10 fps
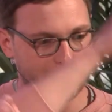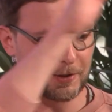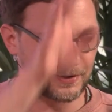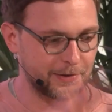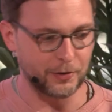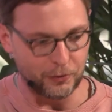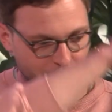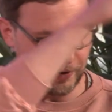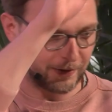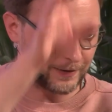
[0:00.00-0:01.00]
this is the new
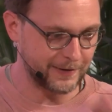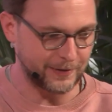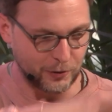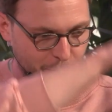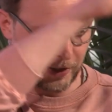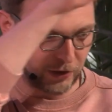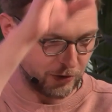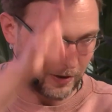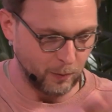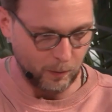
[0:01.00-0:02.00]
fate, this is the new
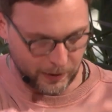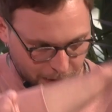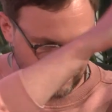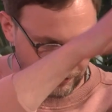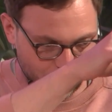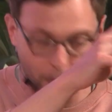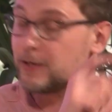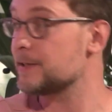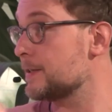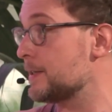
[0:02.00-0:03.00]
age that we live in,
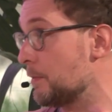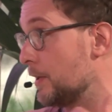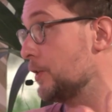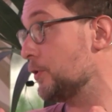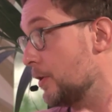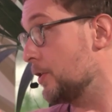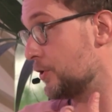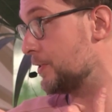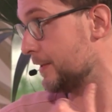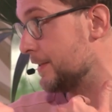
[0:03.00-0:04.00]
or is this something that you consciously